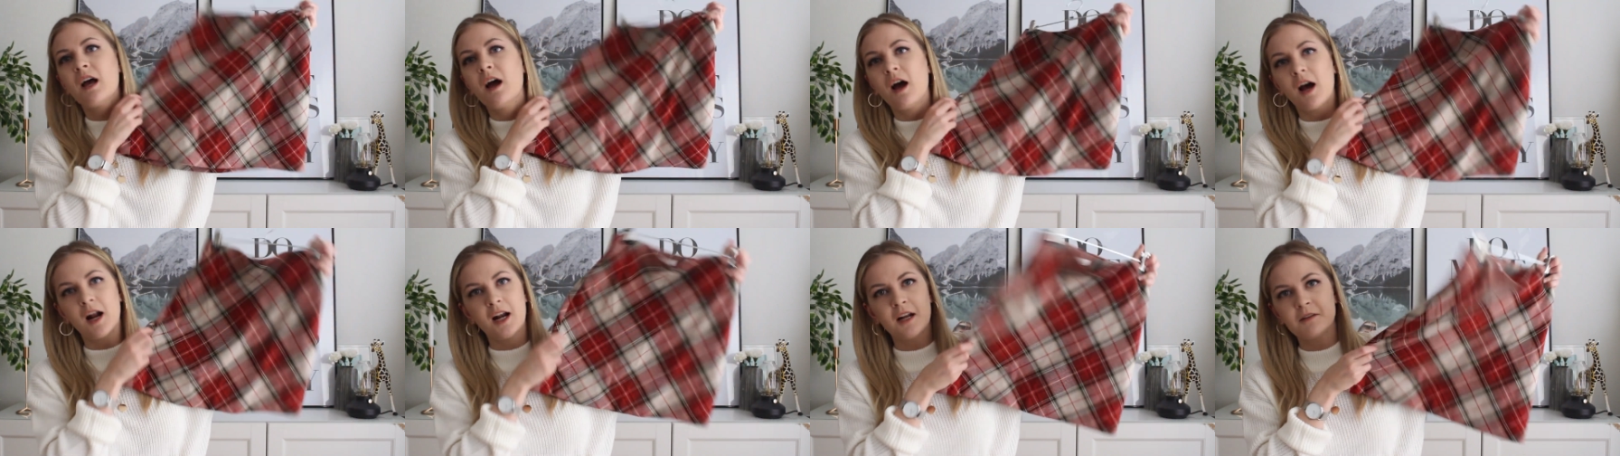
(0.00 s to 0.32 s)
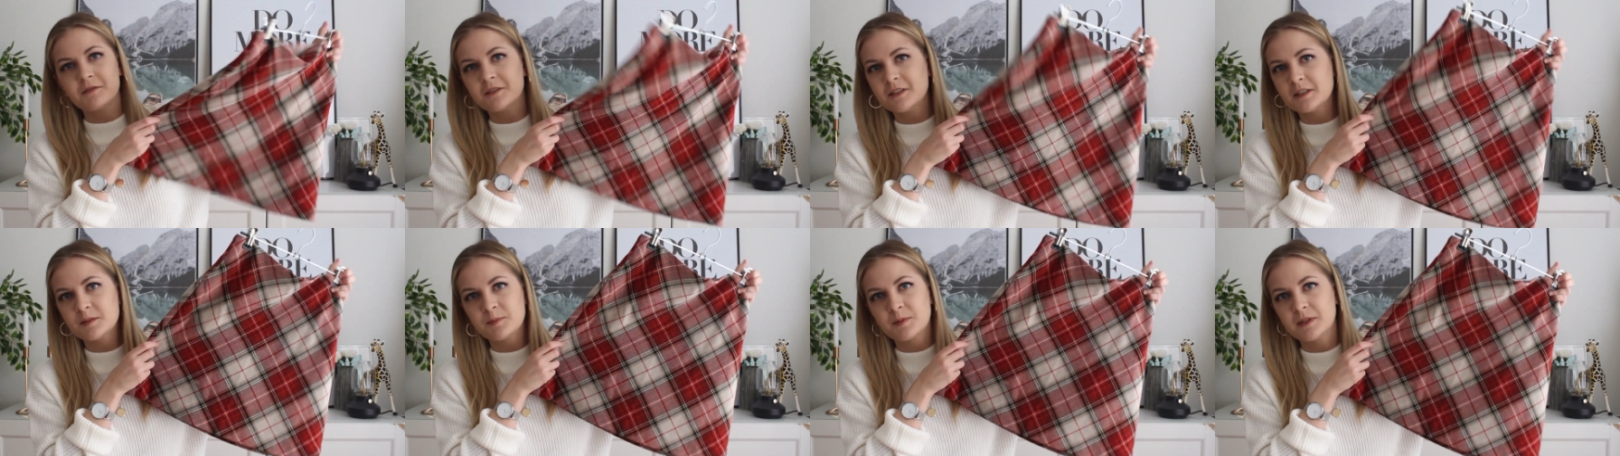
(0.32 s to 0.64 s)
all
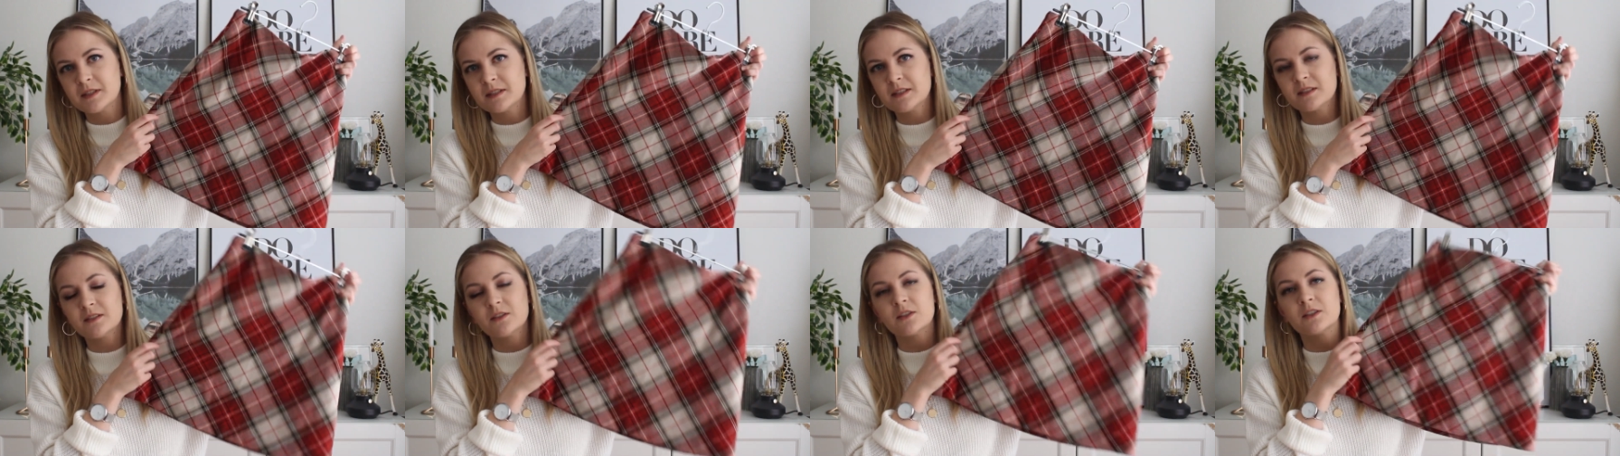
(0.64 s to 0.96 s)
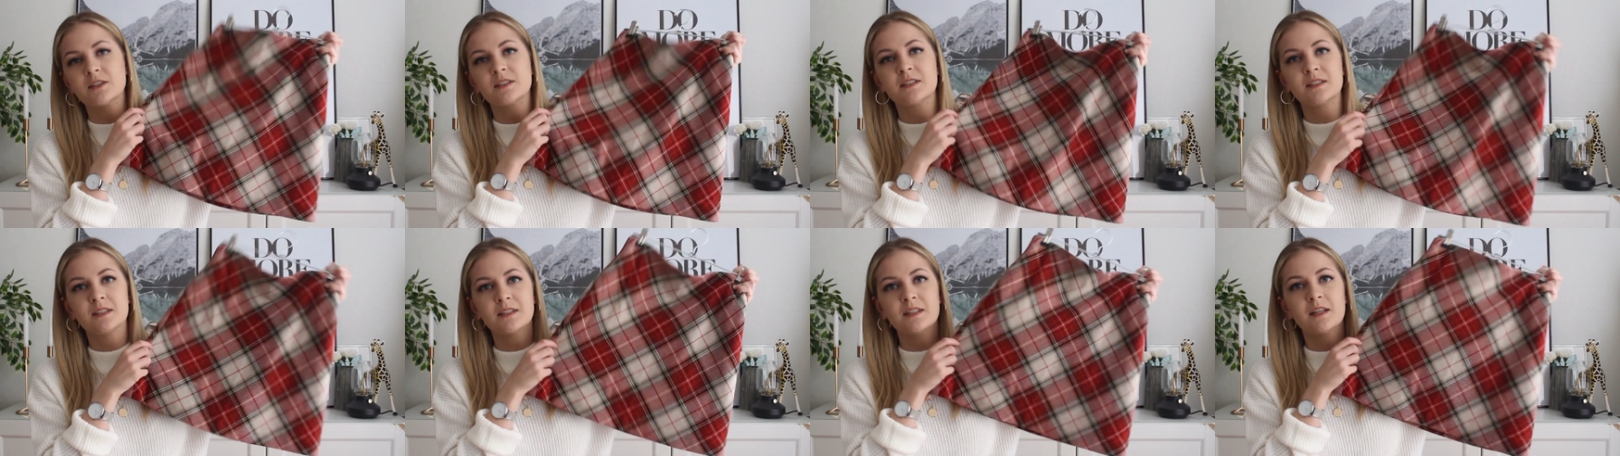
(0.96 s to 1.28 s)
of these pieces are
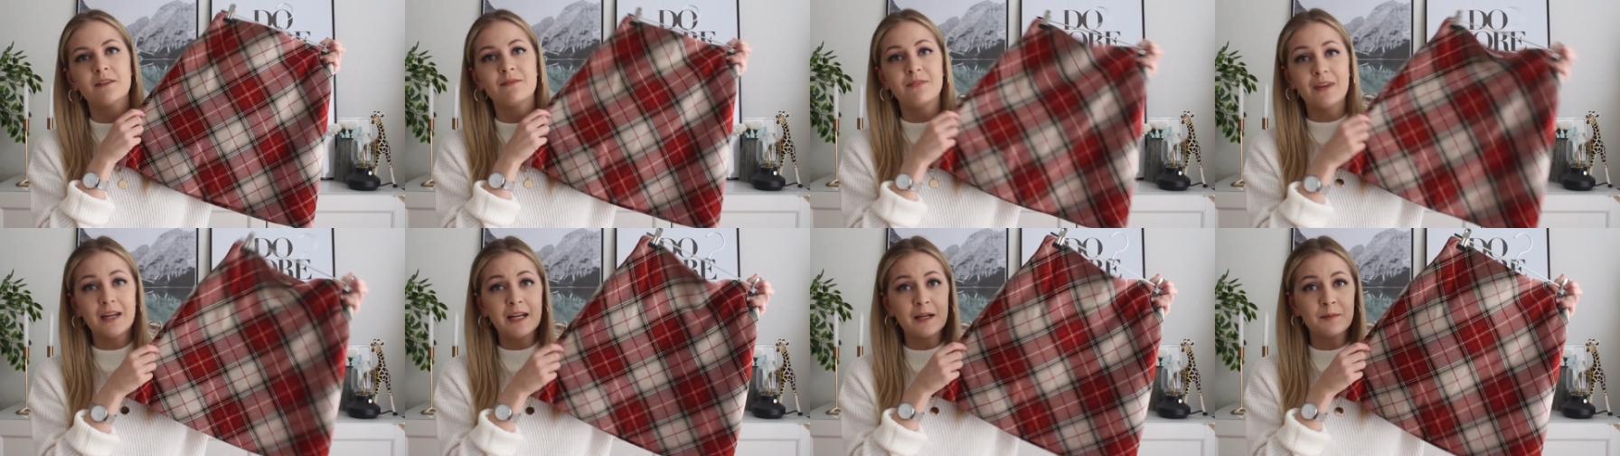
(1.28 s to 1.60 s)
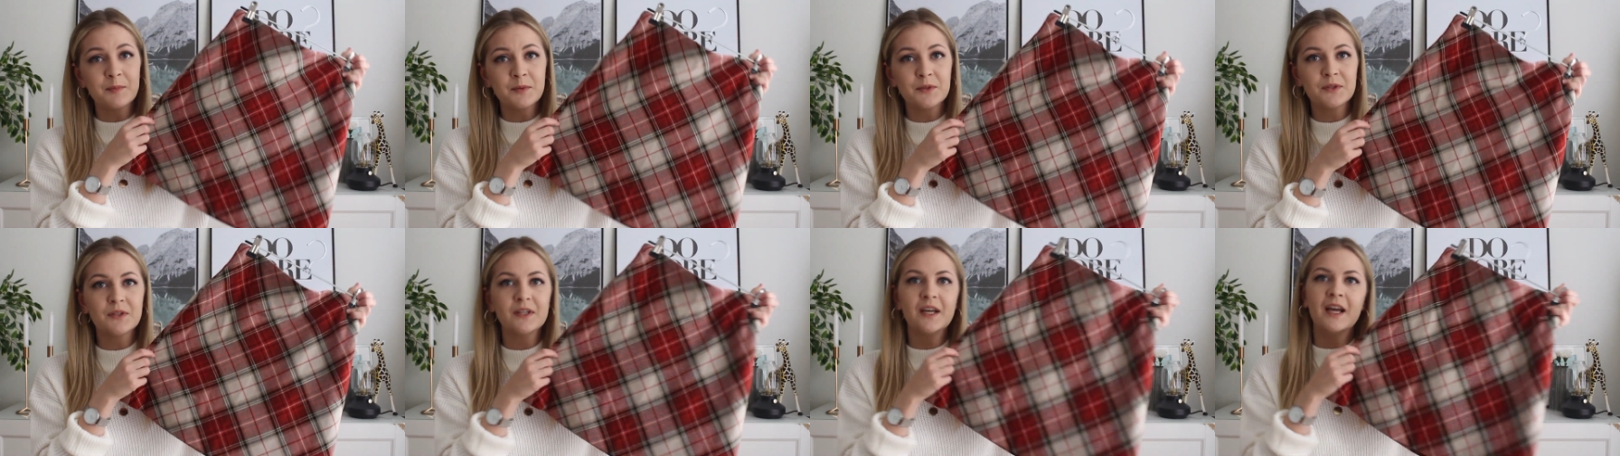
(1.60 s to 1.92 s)
still
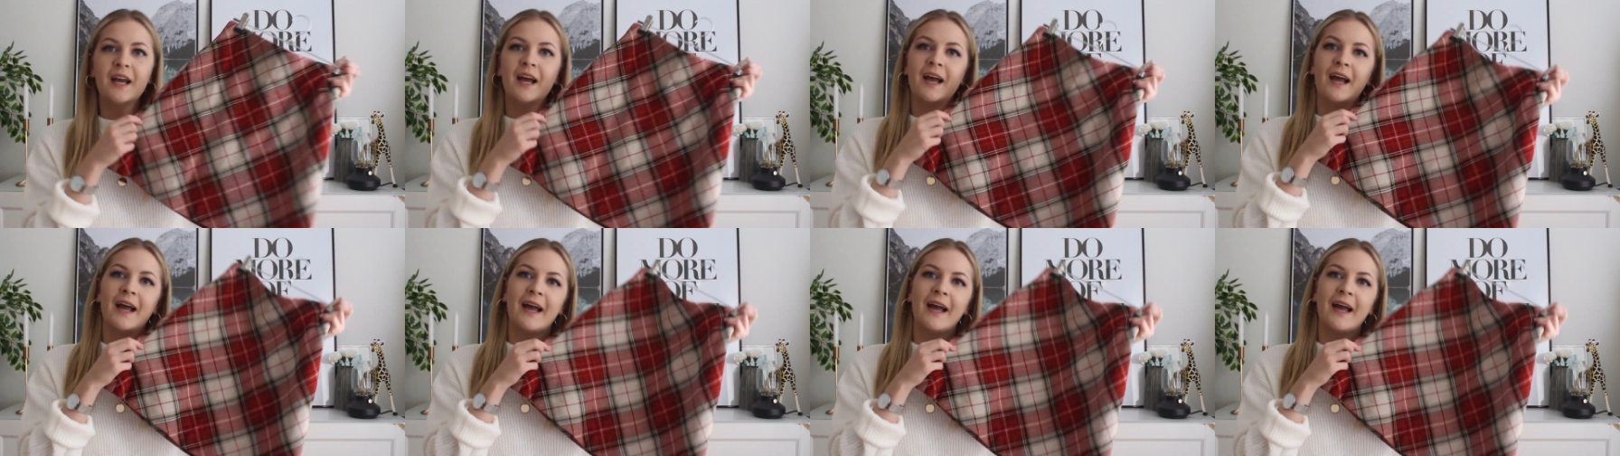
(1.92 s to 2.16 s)
available